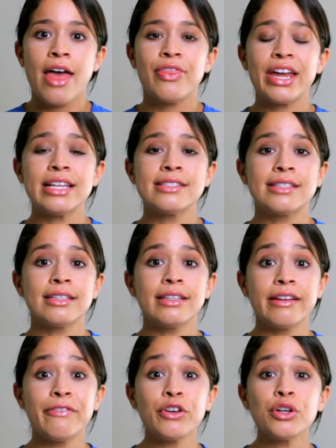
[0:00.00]
that is
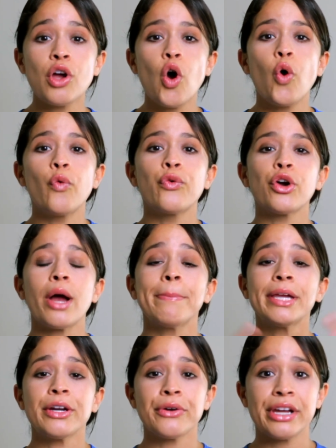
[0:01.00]
delivered over a
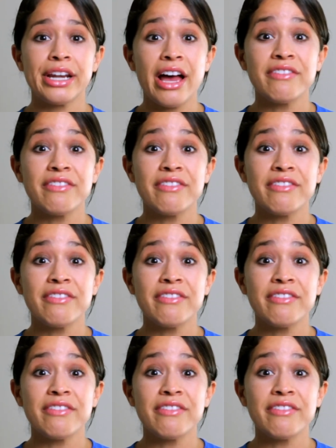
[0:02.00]
period